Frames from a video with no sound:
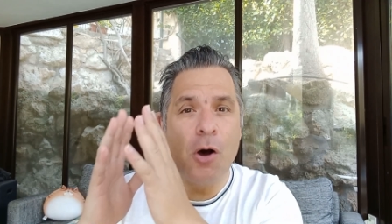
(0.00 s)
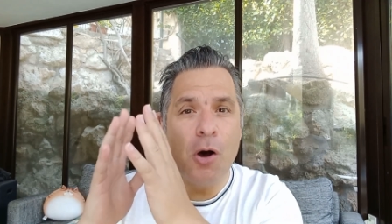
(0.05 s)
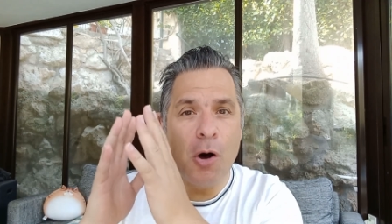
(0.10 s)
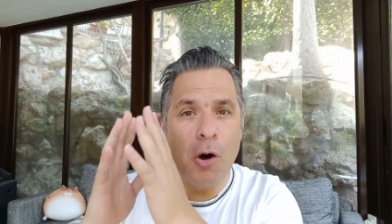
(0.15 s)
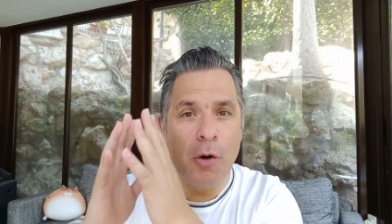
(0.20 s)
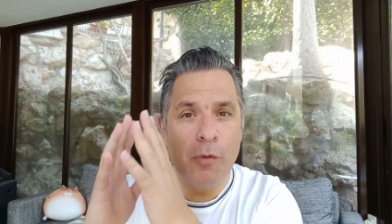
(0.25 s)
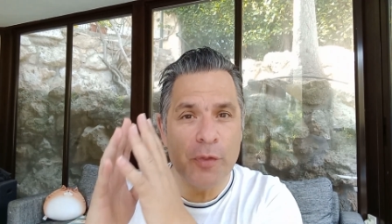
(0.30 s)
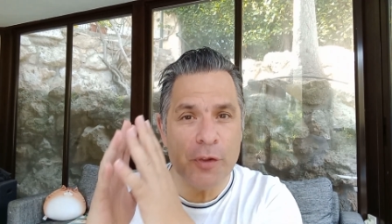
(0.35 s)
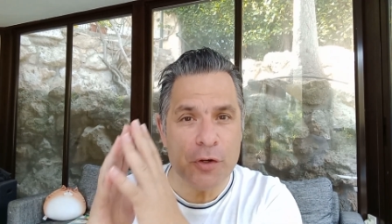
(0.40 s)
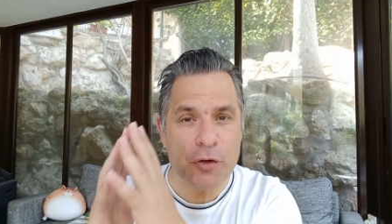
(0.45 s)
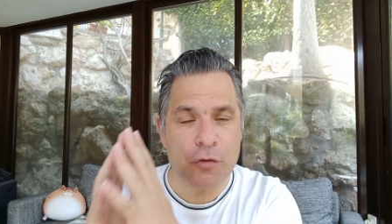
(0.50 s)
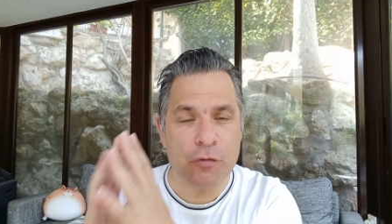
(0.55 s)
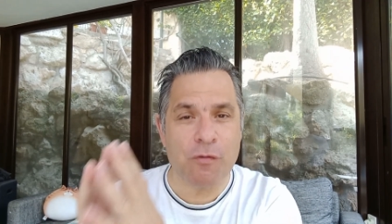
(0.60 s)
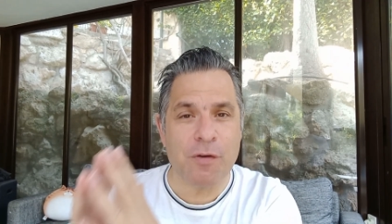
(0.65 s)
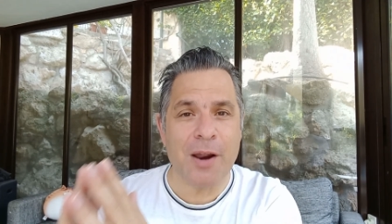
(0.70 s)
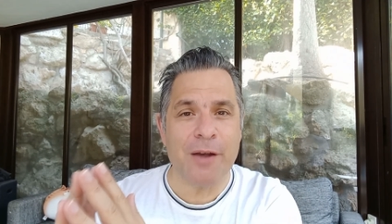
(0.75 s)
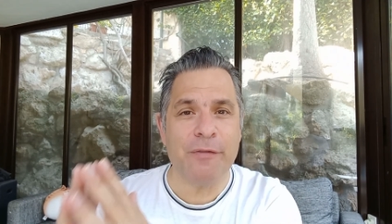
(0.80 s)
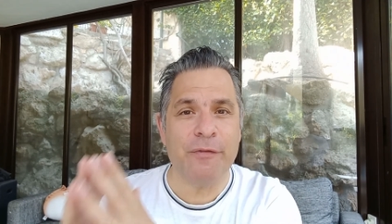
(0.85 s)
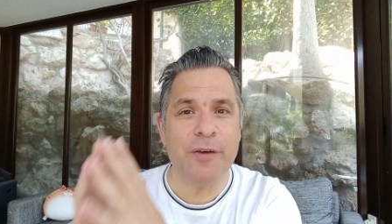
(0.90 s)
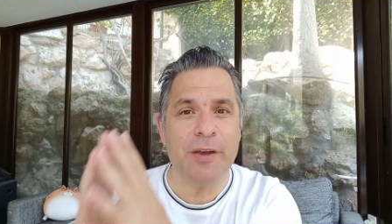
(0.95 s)
on the
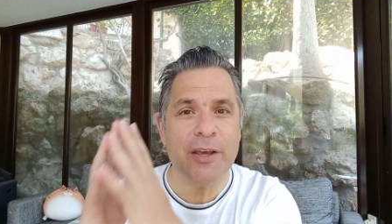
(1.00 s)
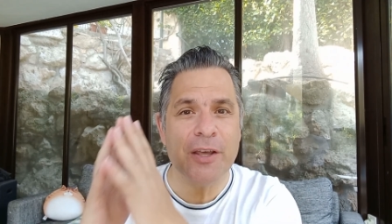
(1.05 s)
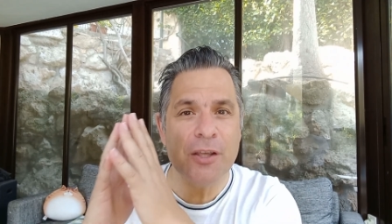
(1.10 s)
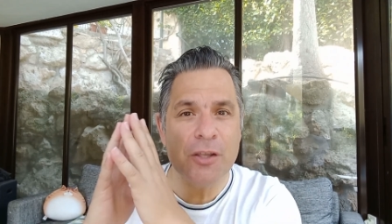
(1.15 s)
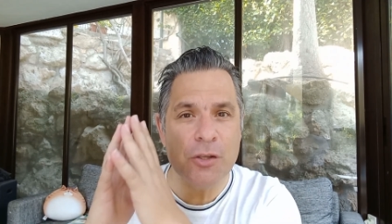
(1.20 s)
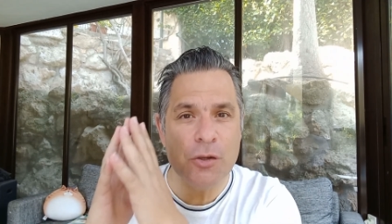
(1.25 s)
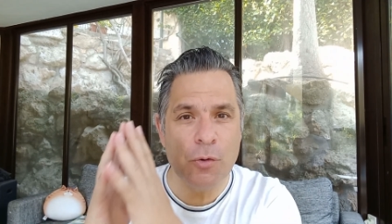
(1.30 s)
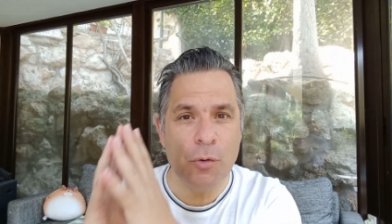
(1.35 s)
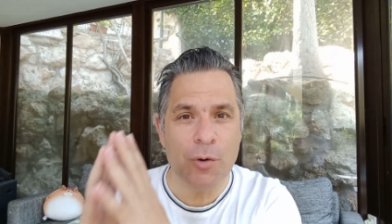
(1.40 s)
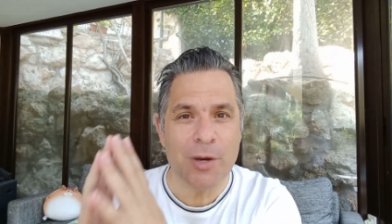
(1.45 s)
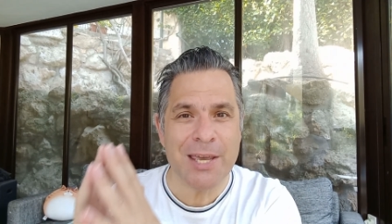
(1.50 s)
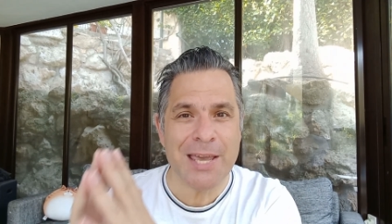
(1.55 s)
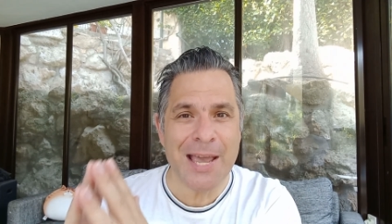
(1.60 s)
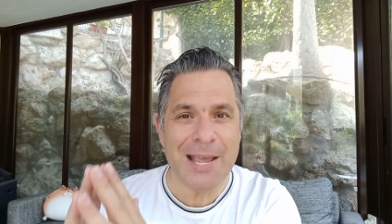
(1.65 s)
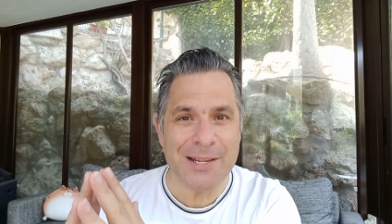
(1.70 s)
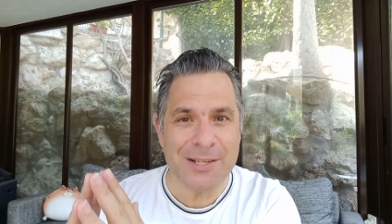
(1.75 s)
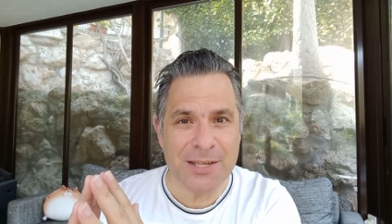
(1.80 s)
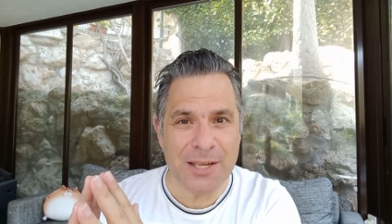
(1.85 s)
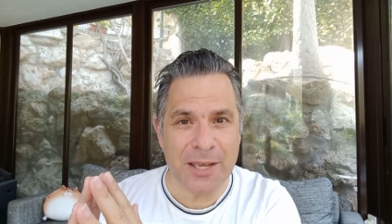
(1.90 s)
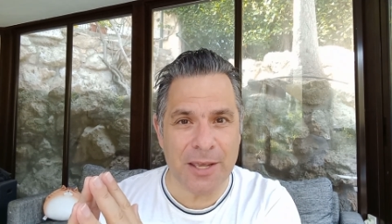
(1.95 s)
traffic you're
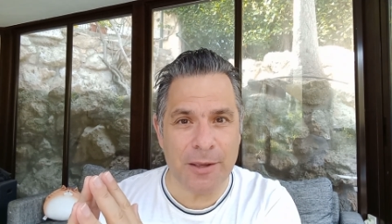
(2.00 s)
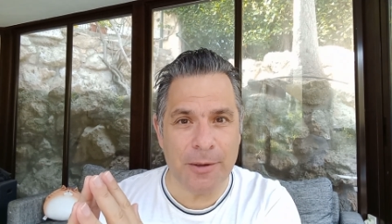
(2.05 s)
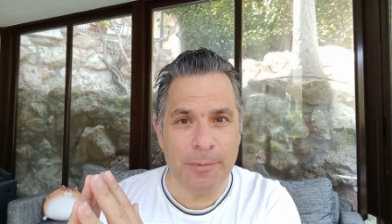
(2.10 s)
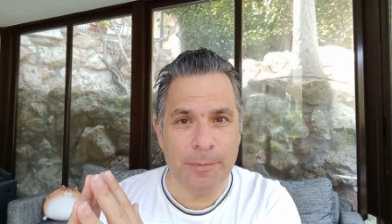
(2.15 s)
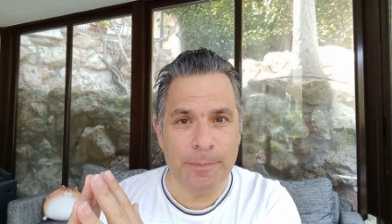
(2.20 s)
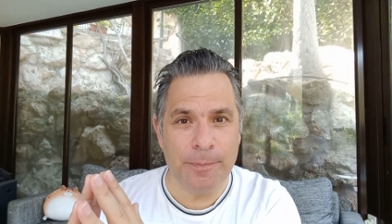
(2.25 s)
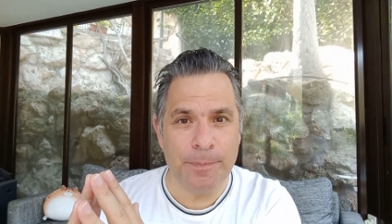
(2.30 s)
getting.